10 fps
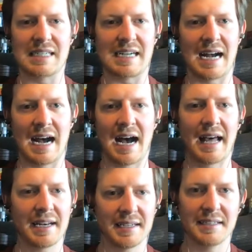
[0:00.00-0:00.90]

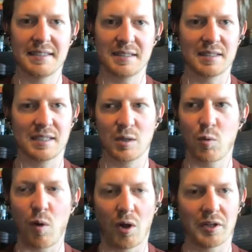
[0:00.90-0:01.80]
hot
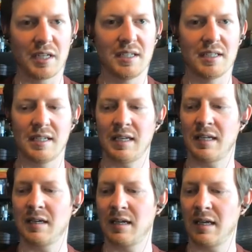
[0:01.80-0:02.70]
quality
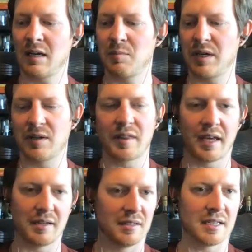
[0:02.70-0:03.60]
in a beer
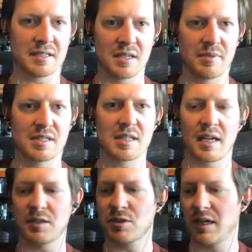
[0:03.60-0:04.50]
that exhibits
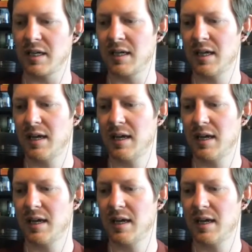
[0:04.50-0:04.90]
that trait.